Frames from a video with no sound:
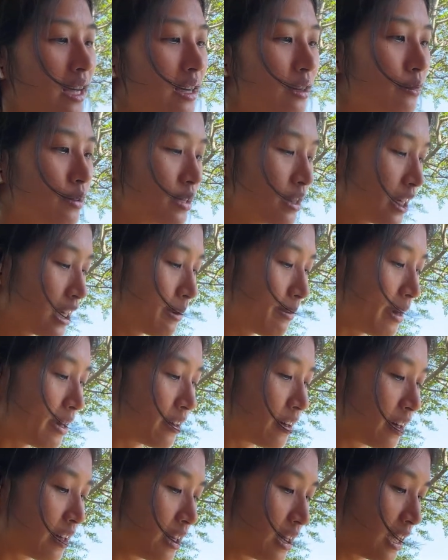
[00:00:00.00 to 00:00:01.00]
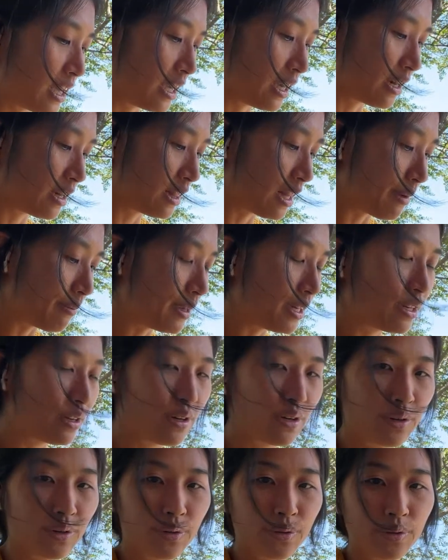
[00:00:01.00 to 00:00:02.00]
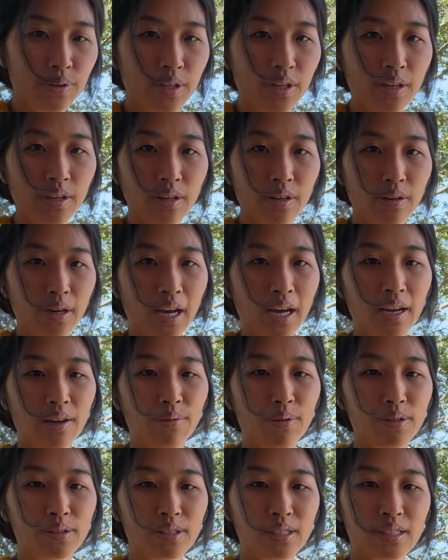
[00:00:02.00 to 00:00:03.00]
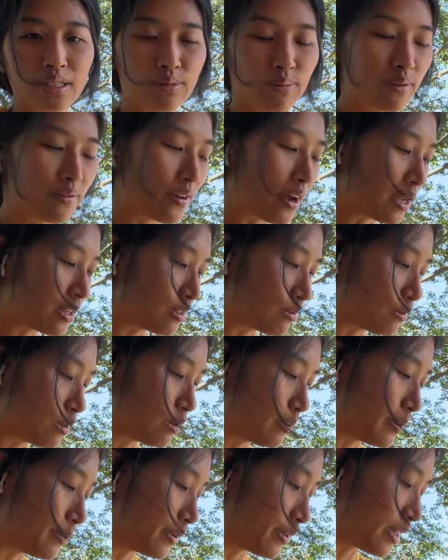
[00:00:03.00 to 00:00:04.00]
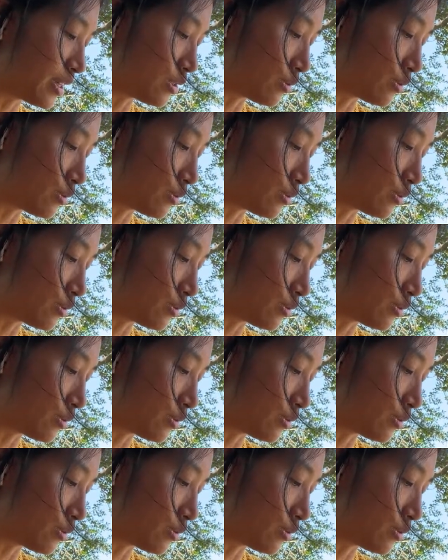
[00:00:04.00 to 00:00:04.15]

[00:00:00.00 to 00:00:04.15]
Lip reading: We're talking about garlic here. Let me know. Okay, well, since we've got some new people that